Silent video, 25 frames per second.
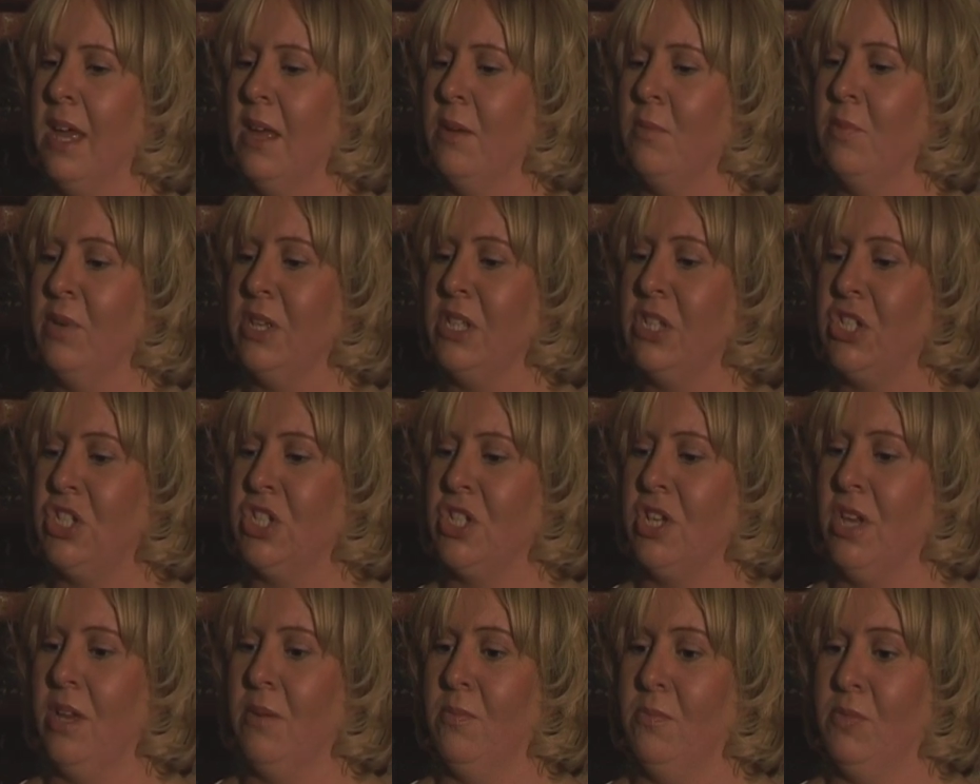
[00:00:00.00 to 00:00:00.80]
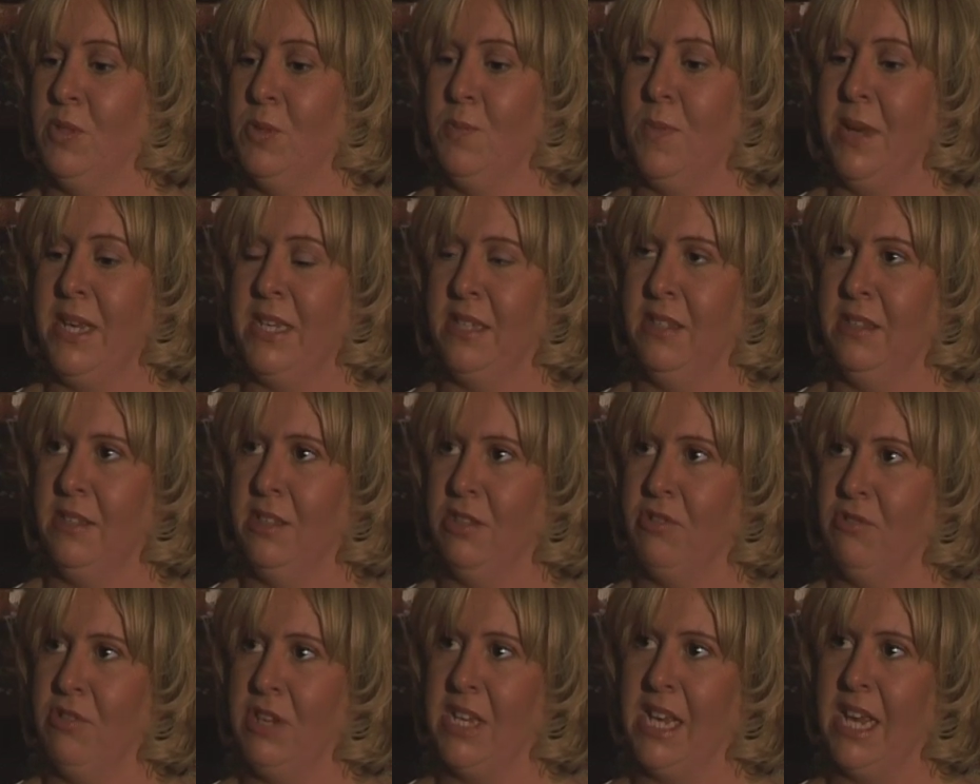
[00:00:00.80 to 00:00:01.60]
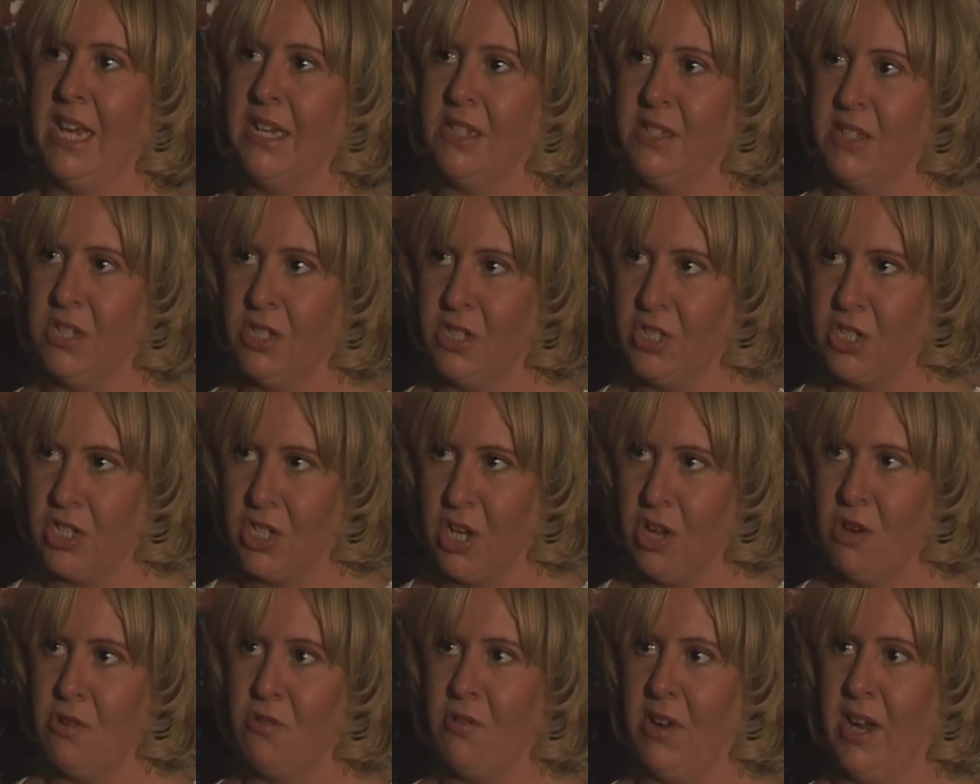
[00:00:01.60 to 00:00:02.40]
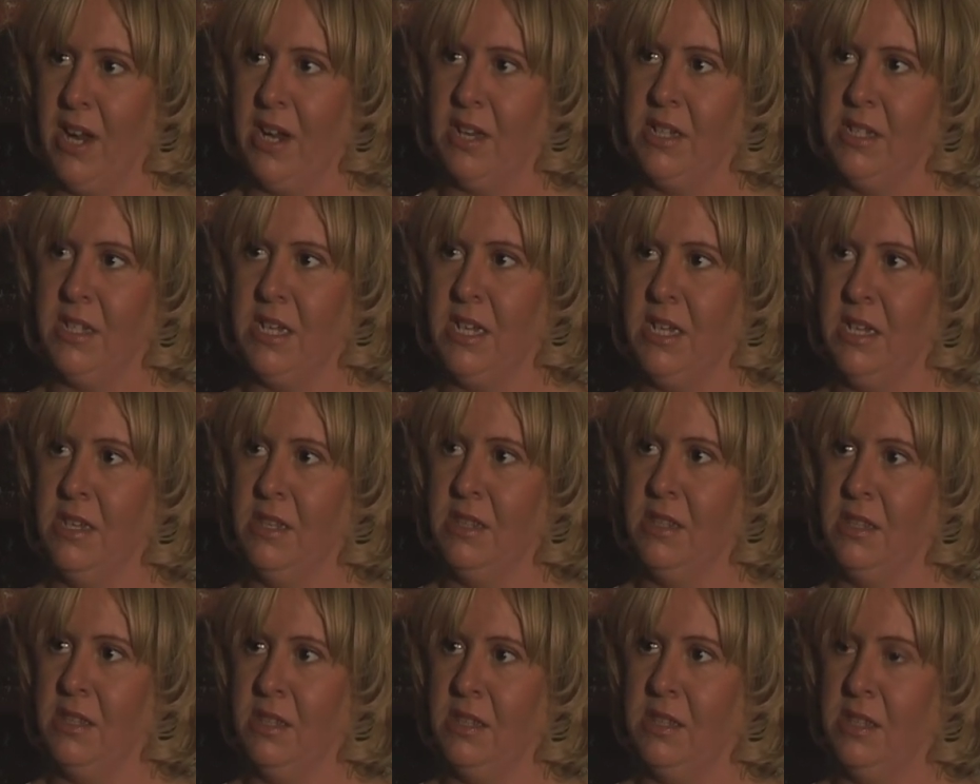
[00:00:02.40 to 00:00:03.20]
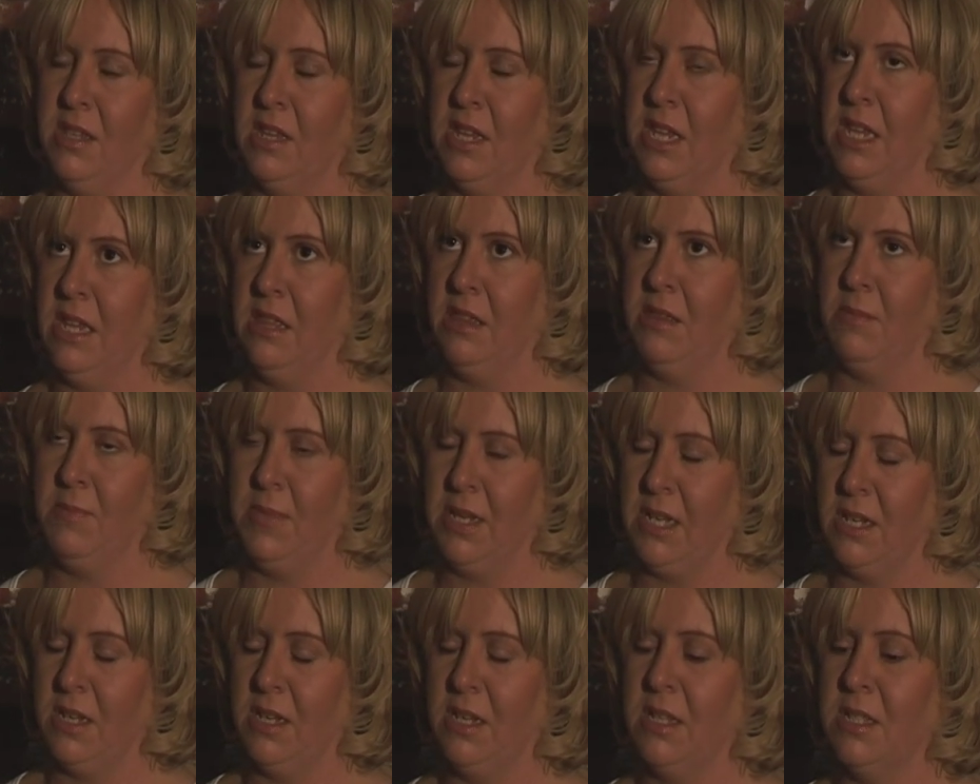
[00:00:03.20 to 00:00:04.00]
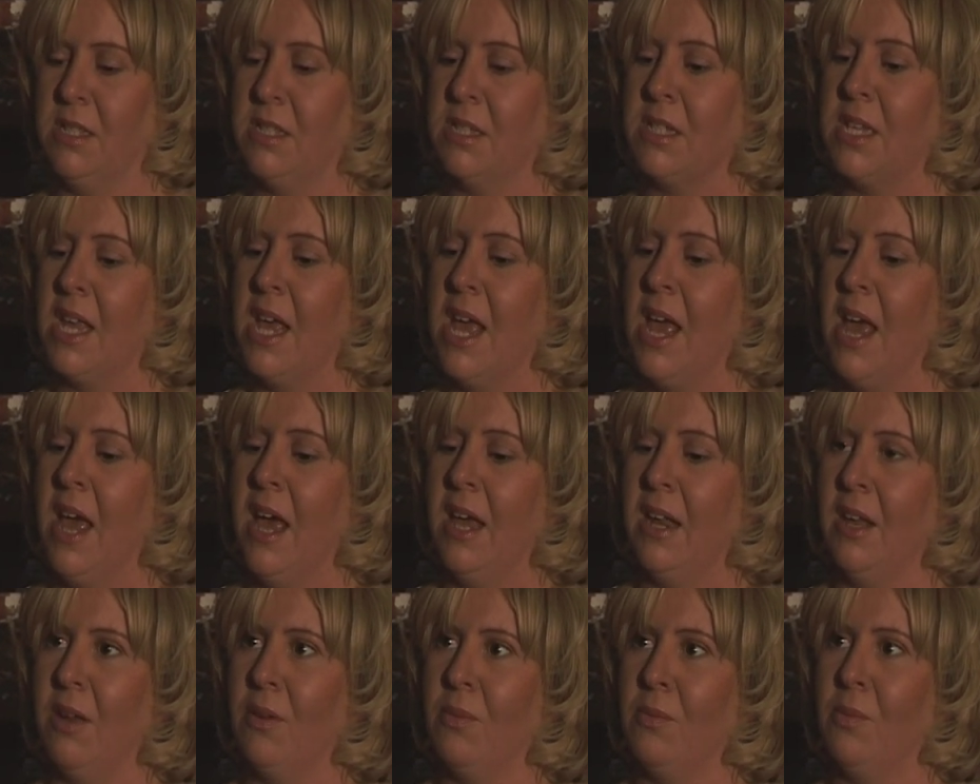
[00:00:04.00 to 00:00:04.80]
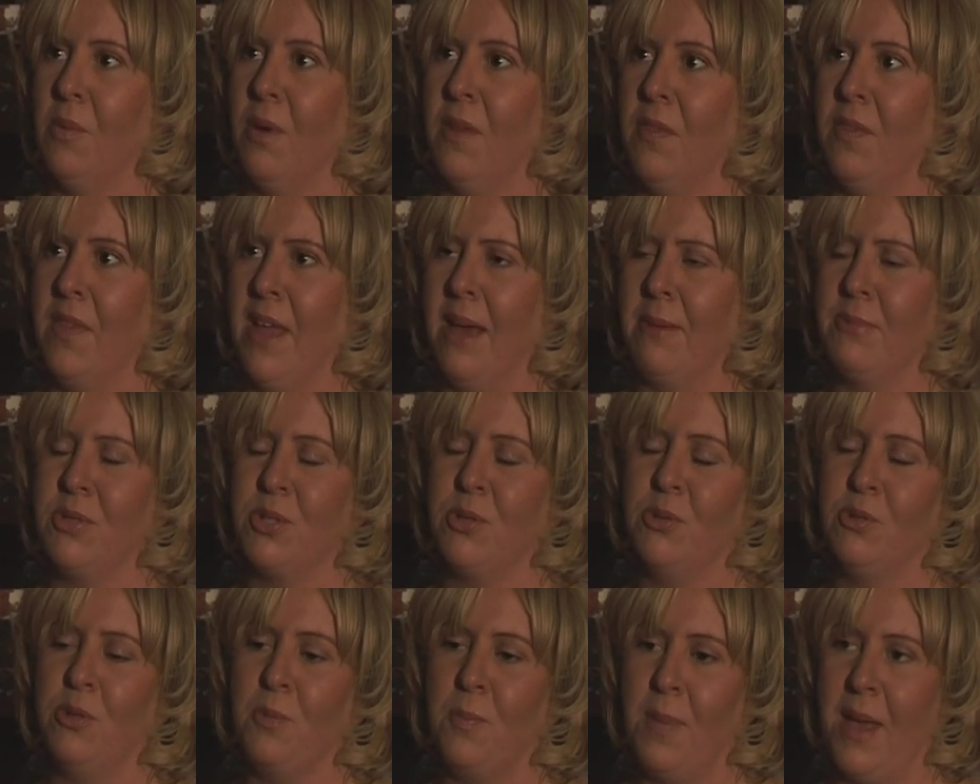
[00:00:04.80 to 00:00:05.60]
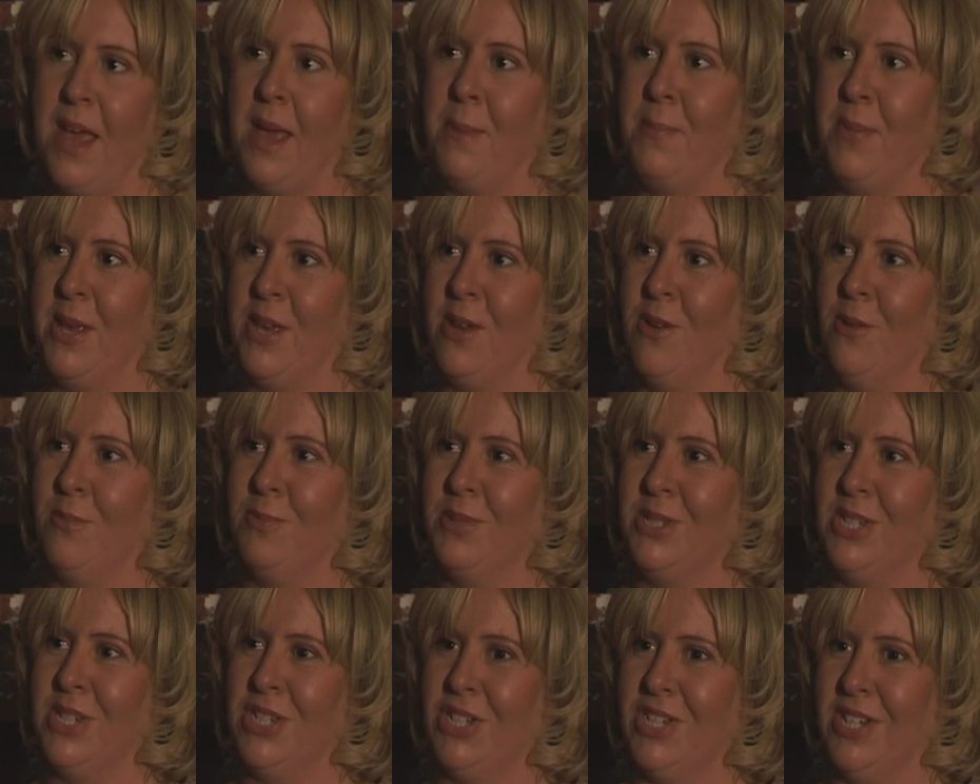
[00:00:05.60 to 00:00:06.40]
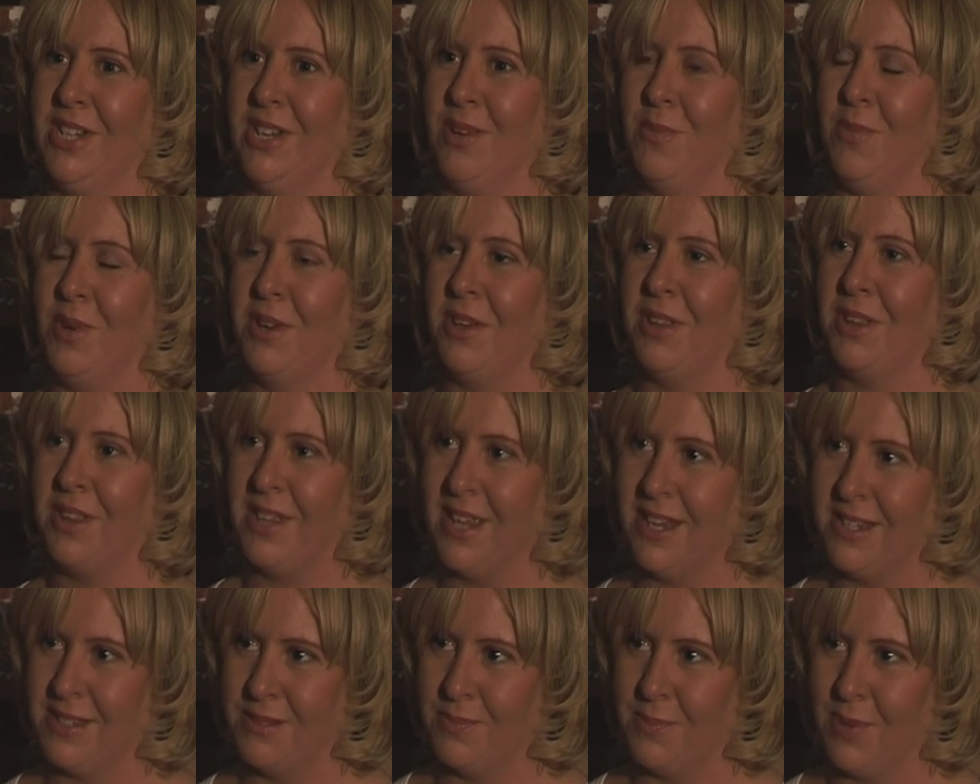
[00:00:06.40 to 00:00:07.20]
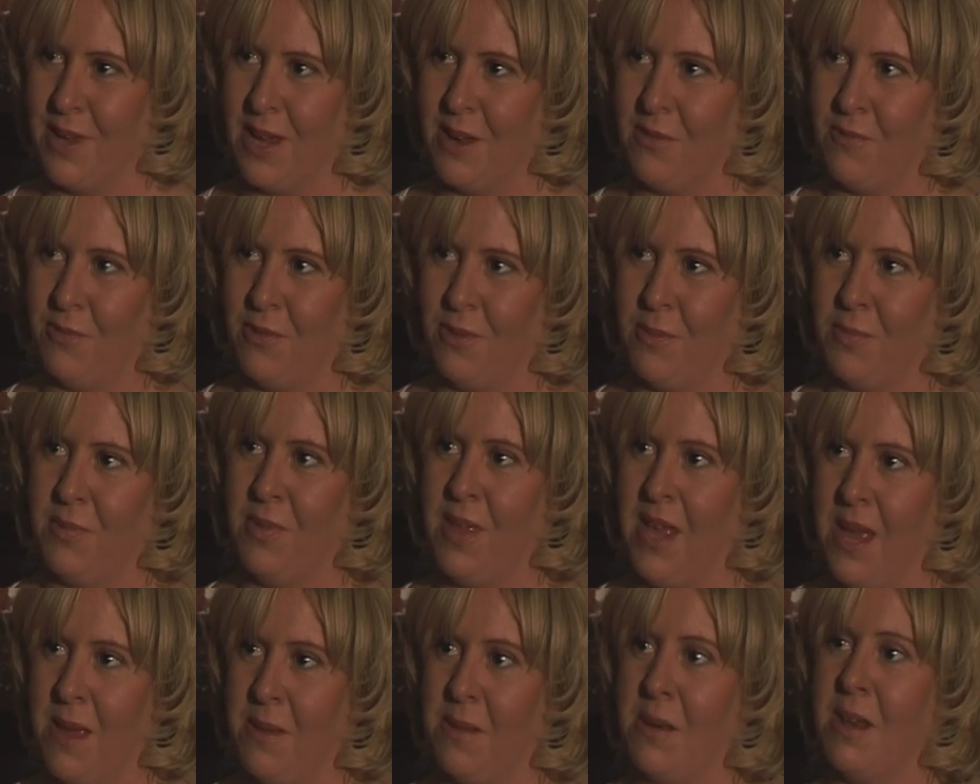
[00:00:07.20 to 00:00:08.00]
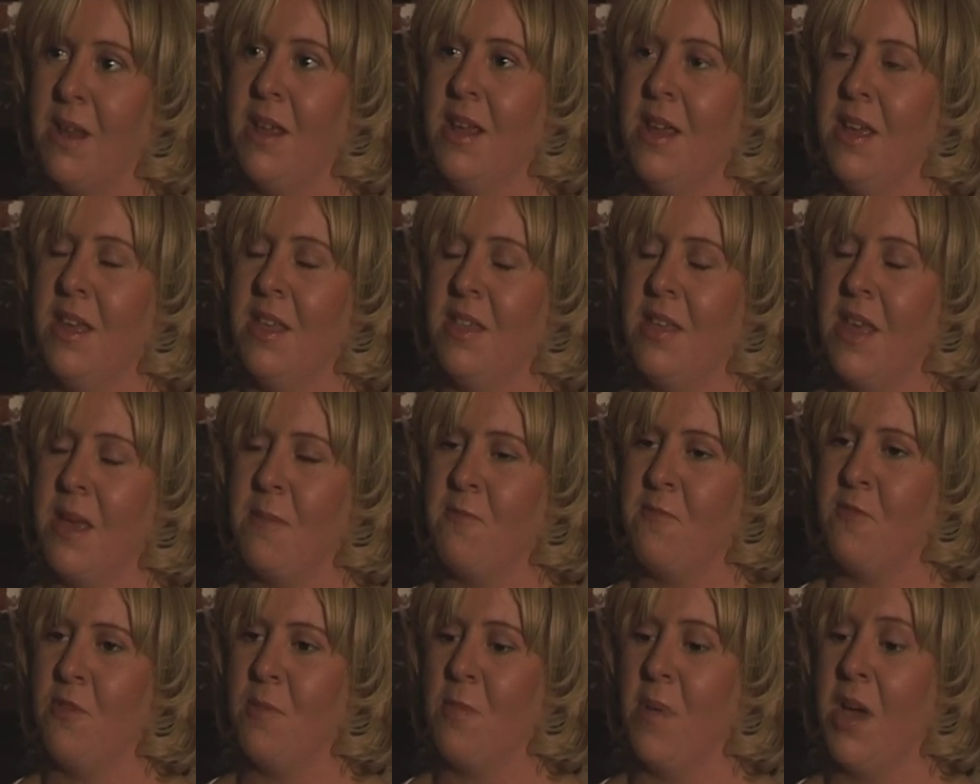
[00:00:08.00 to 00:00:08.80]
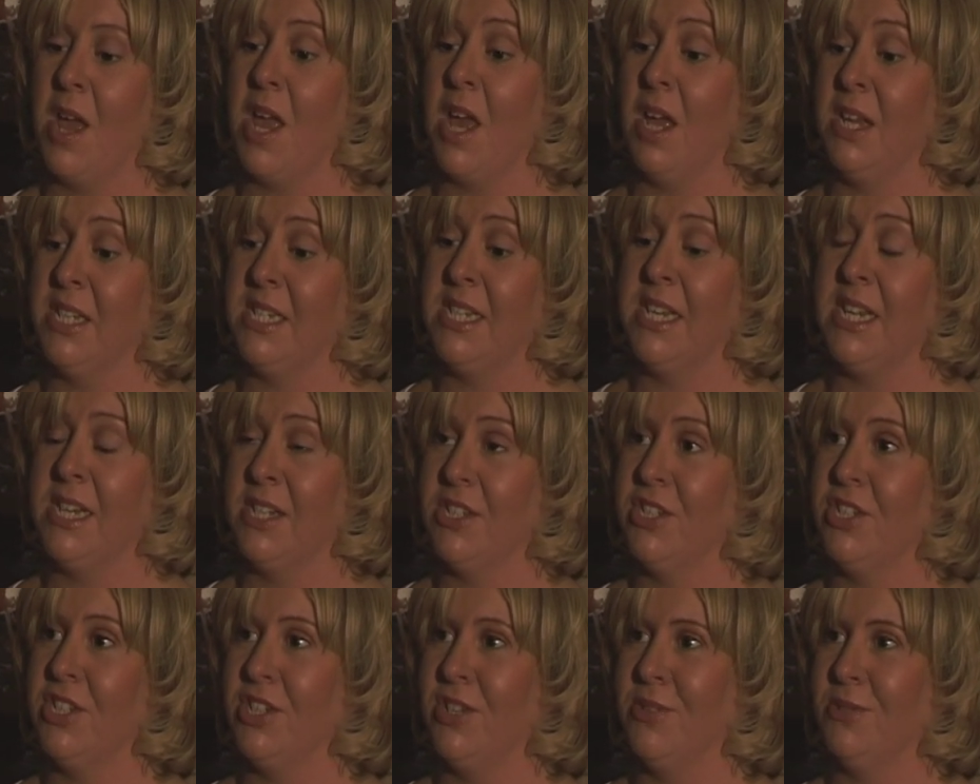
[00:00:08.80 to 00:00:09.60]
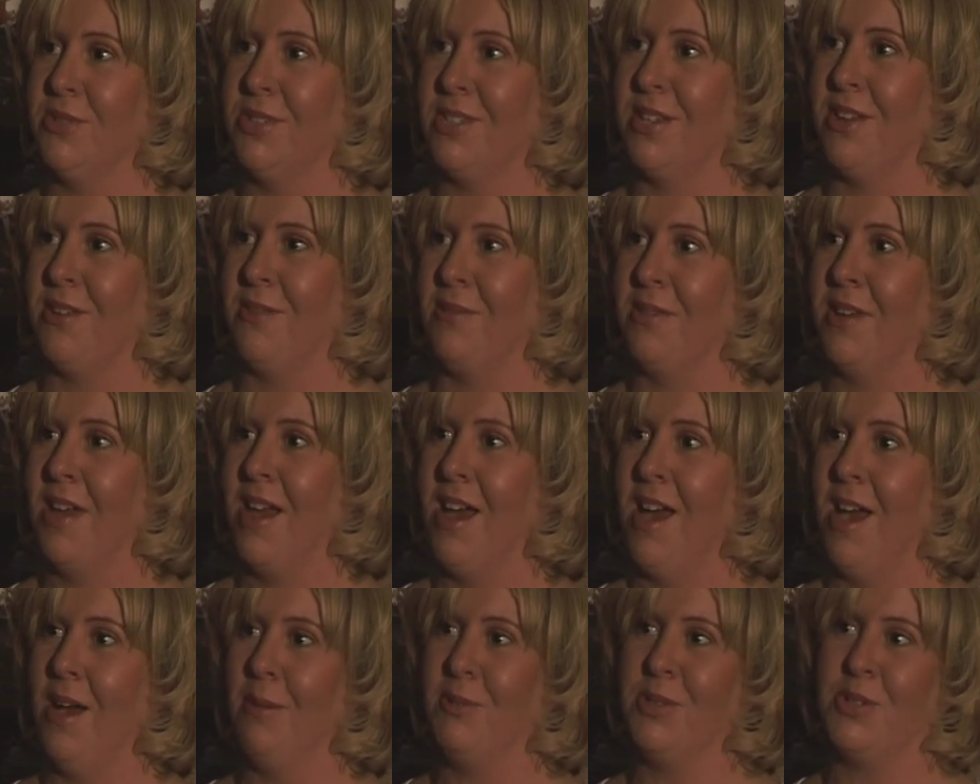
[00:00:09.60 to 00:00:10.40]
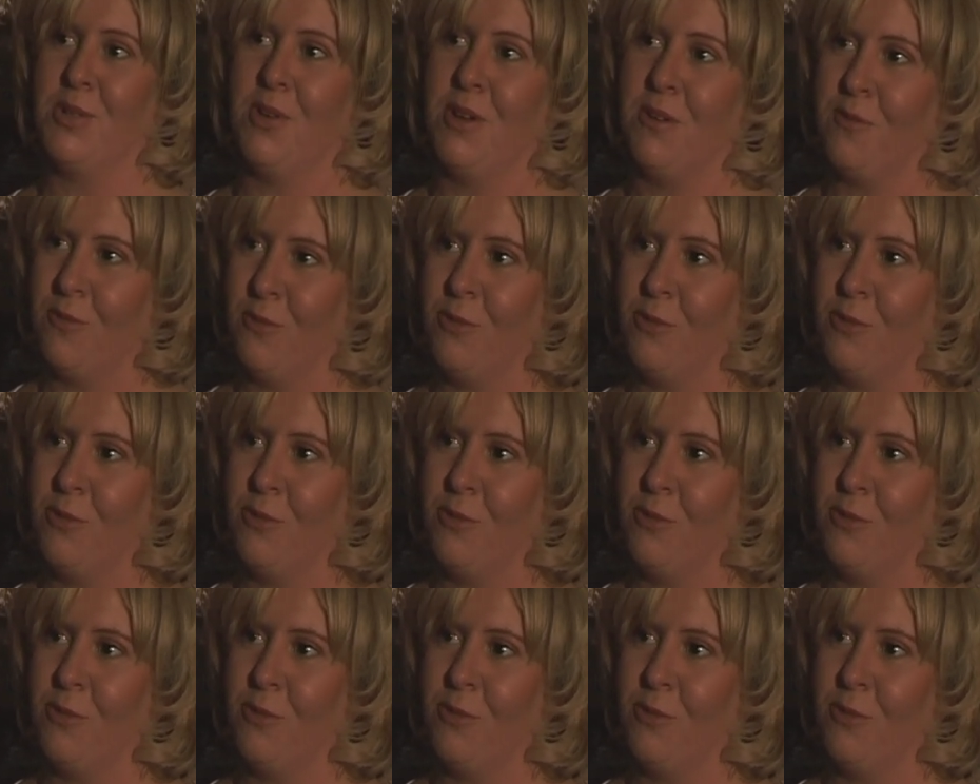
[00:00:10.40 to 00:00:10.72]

which was based at the Three Counties Showground in the Midlands, and I won that. It was called the Bear Pit competition. I won £1,000 from them for my idea too. So I was quite